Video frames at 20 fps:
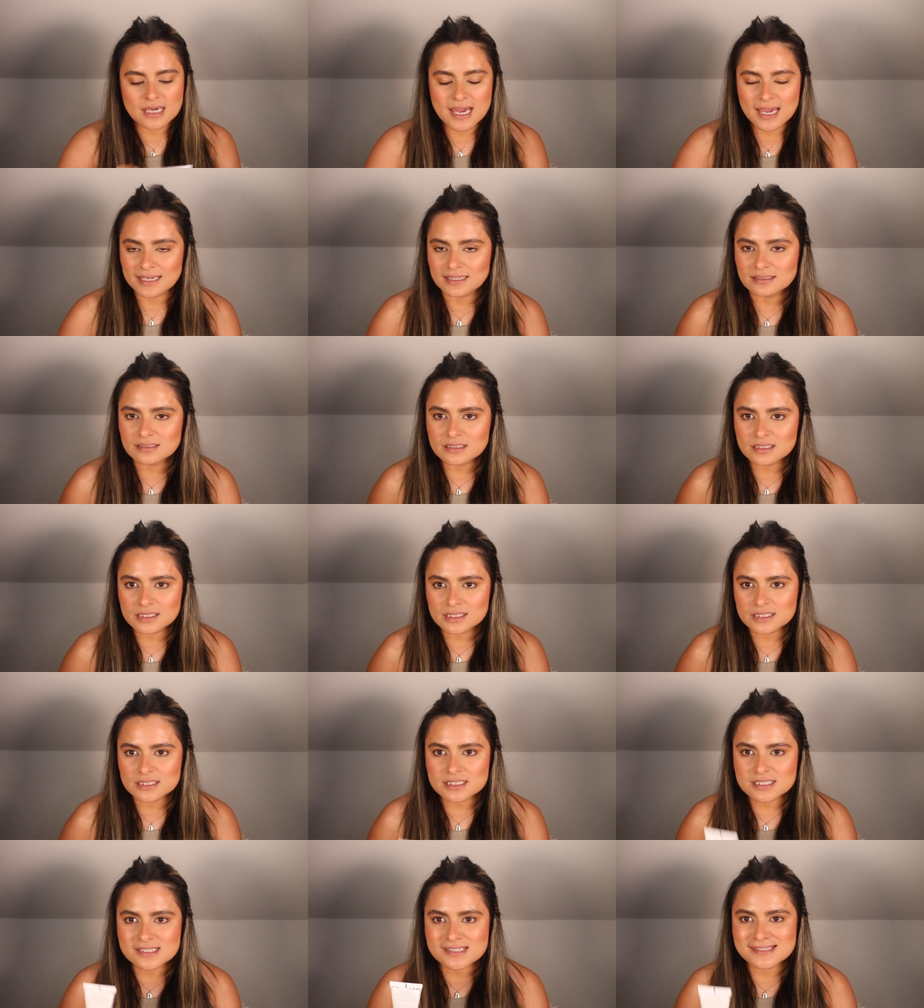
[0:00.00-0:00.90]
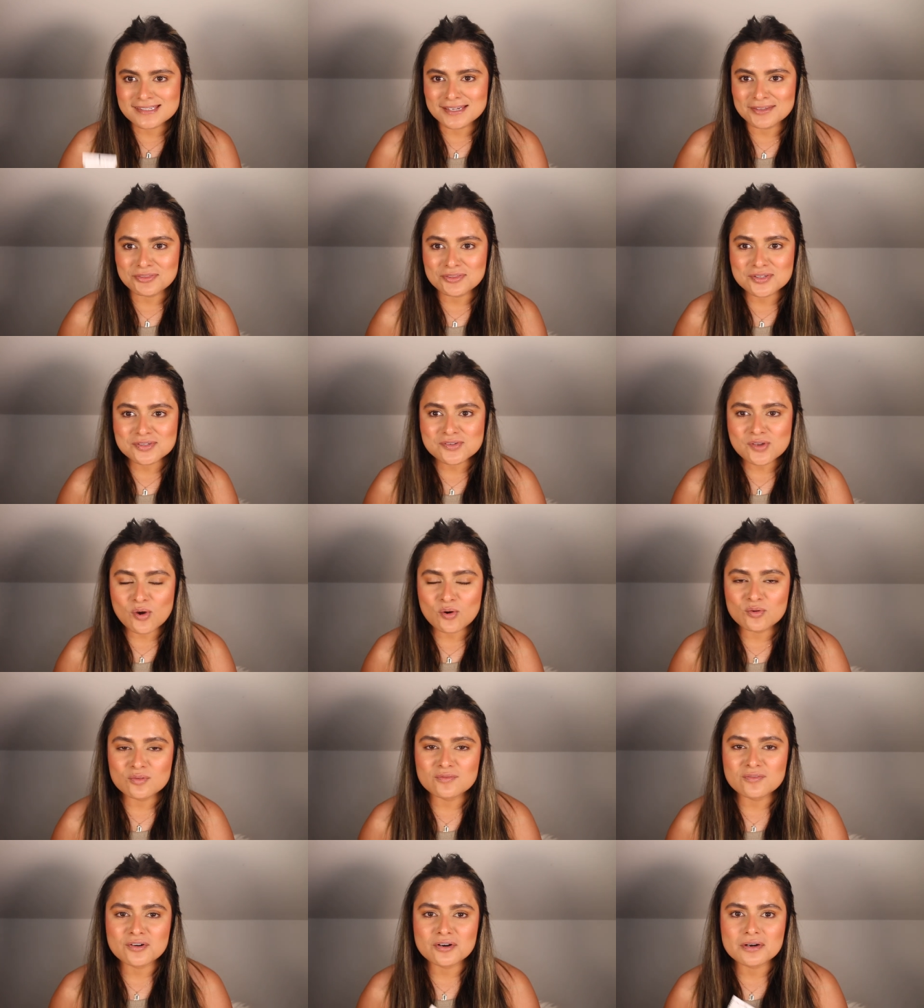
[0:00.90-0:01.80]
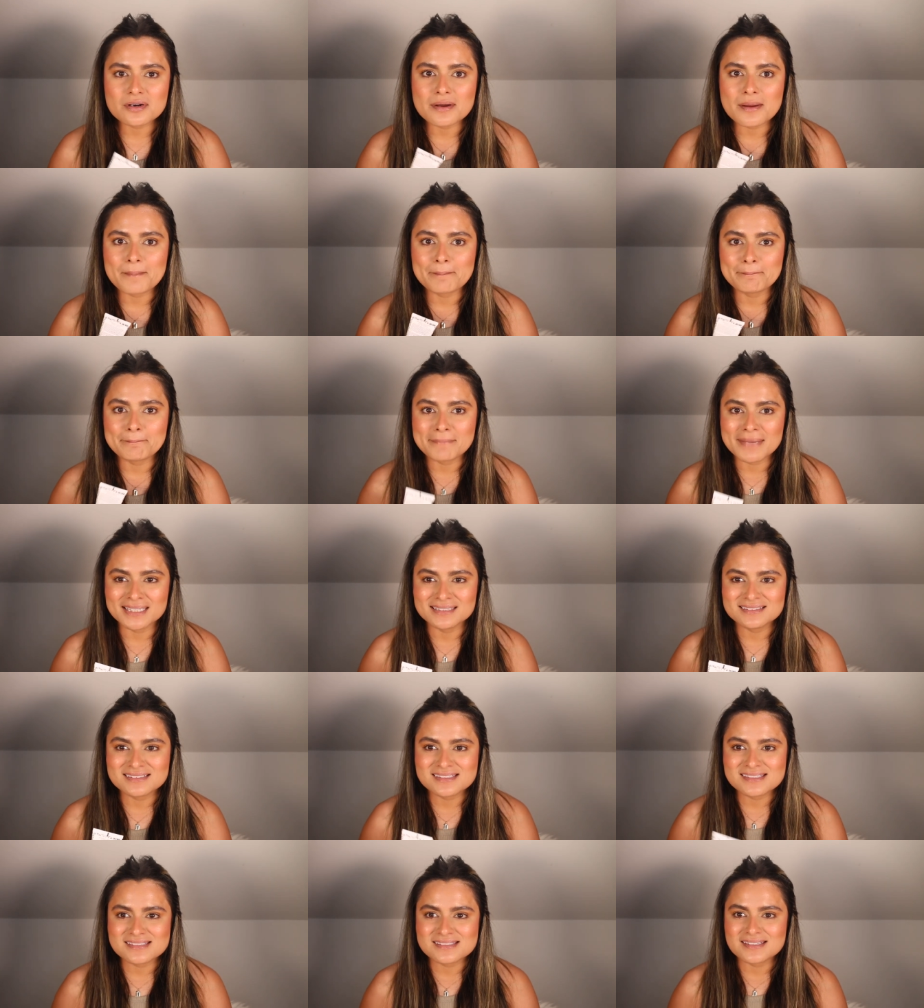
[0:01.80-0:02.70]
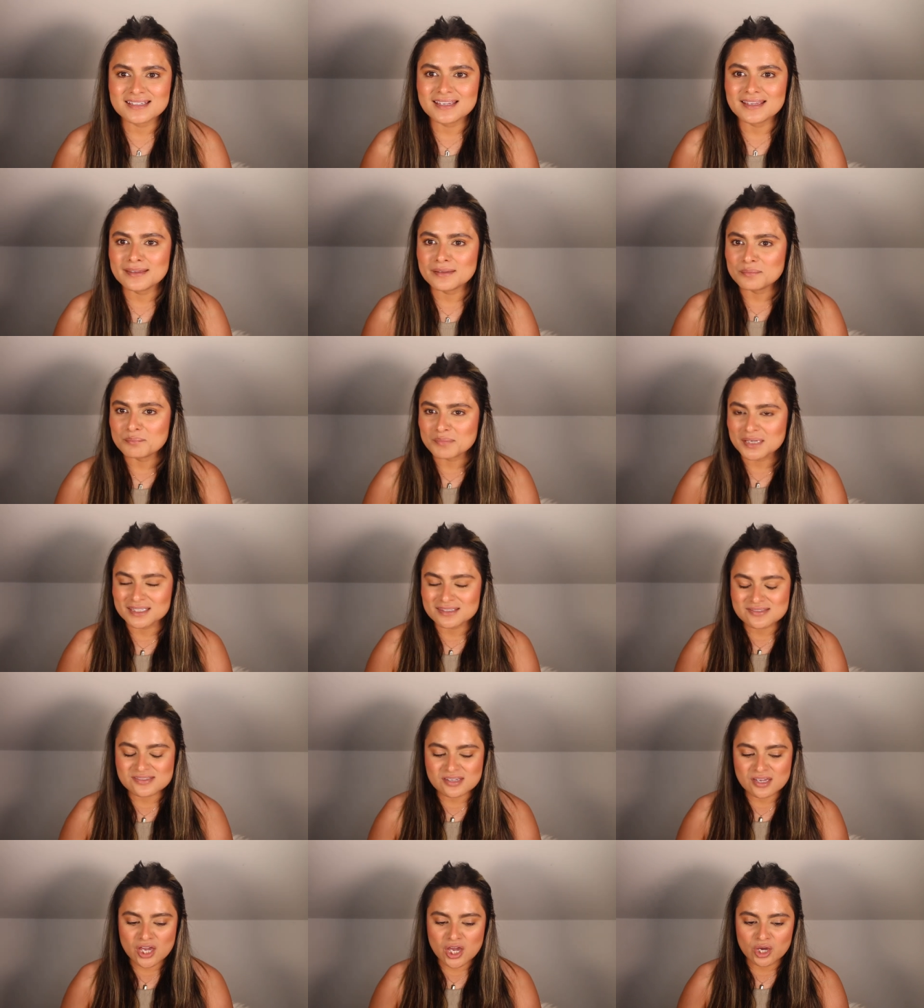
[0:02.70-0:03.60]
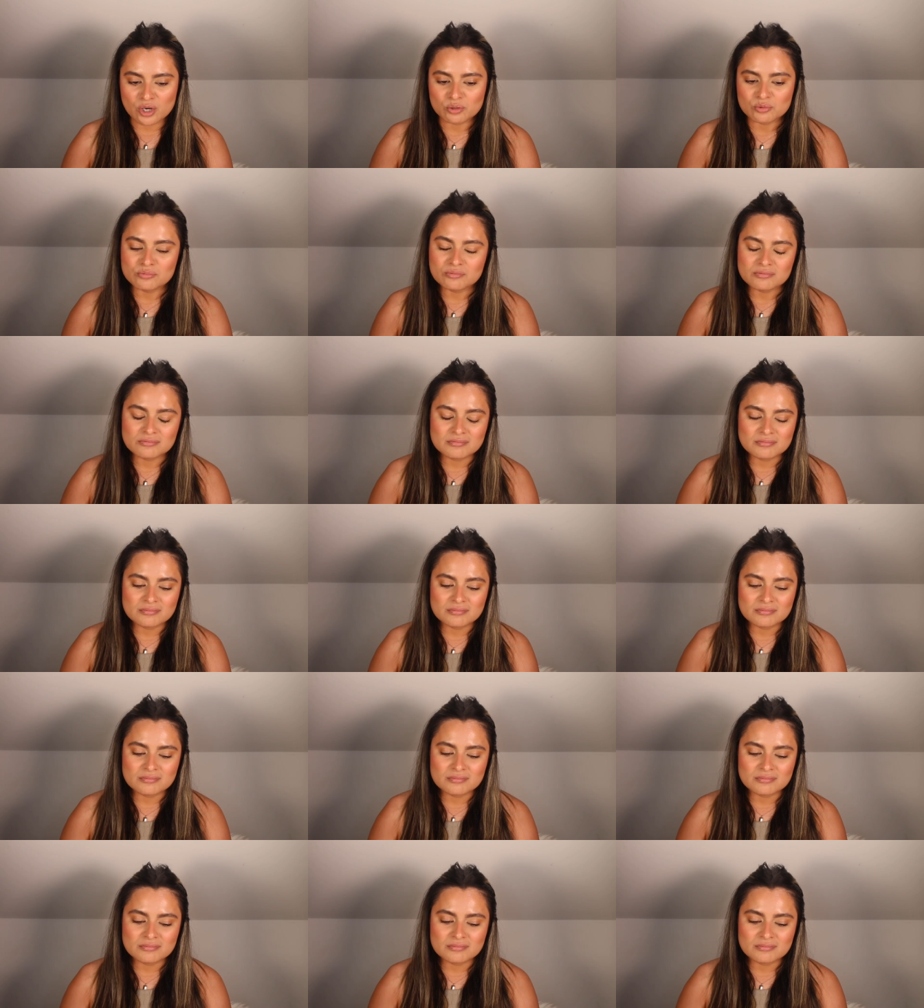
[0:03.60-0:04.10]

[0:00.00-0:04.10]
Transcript: kindly sent this over months and months ago.